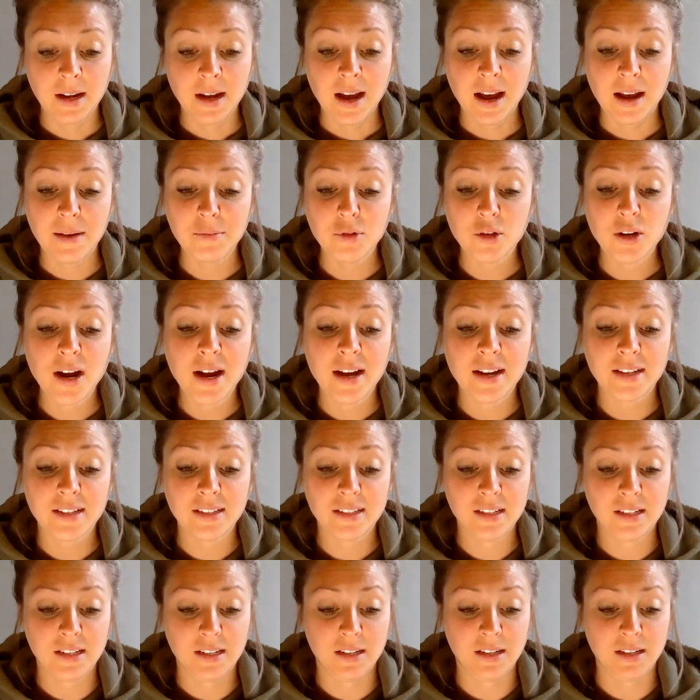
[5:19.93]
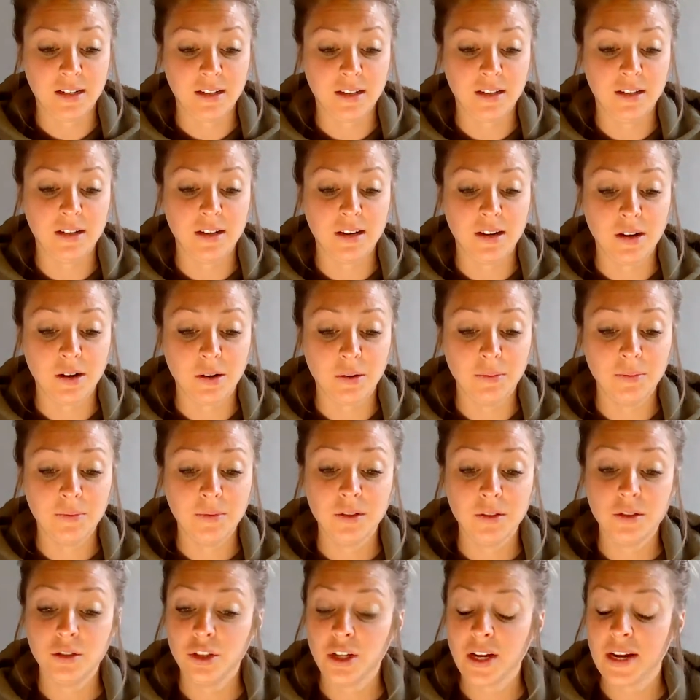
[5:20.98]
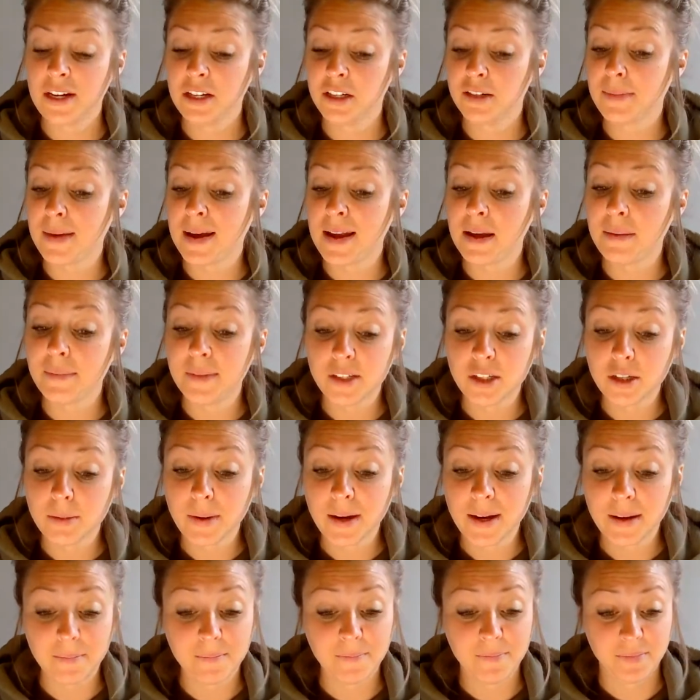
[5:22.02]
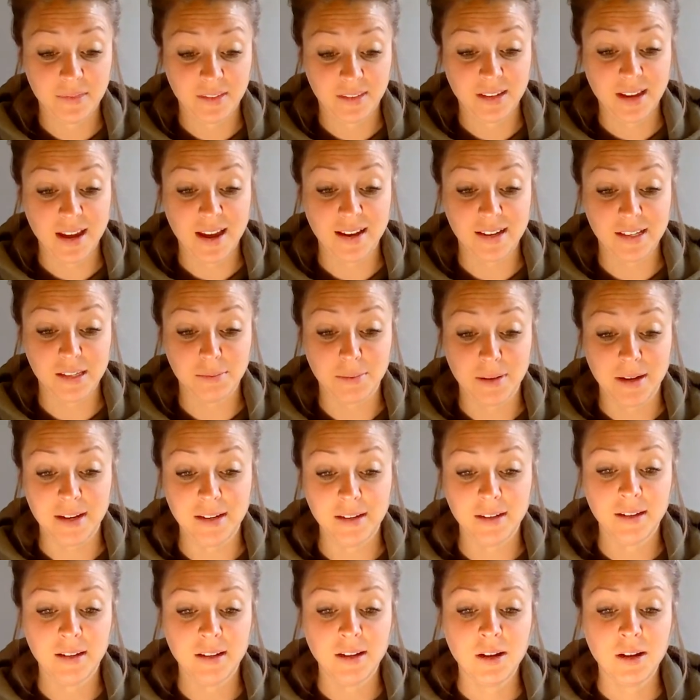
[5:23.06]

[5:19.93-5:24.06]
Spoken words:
I'm trying to, change my image a bit, I explained.